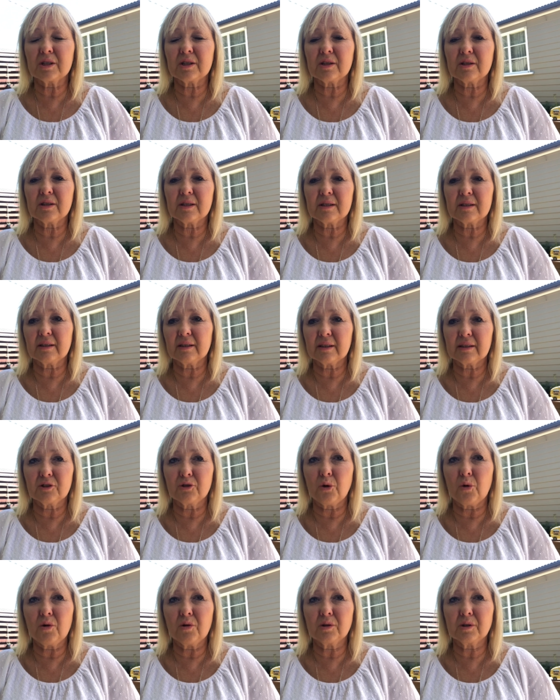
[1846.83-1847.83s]
so there's like
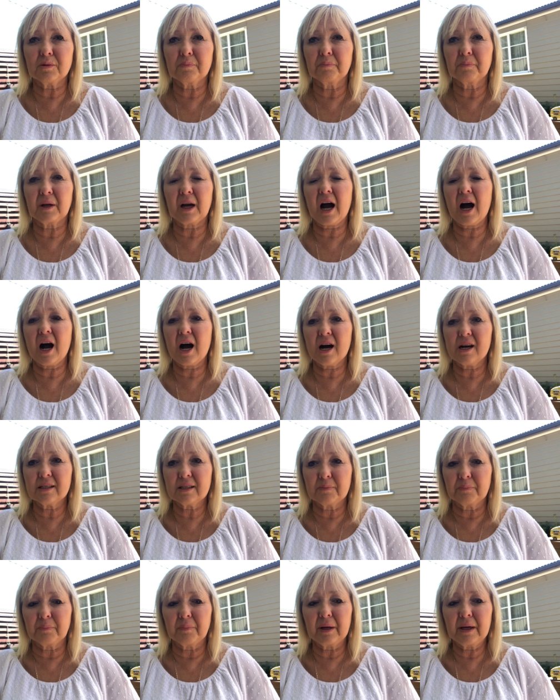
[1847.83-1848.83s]
dogs and cars
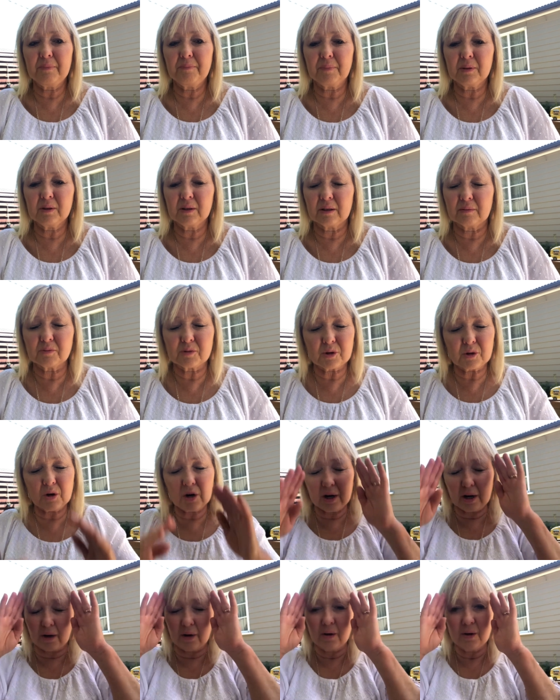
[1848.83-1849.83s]
and people, and I'm
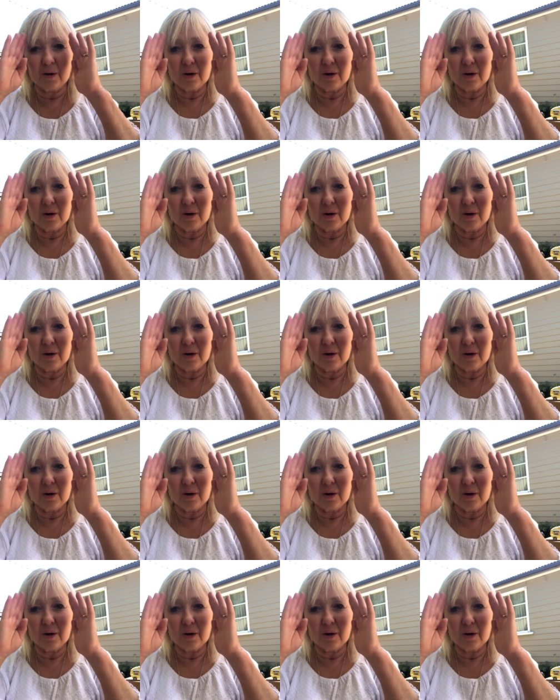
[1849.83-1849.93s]
trying to,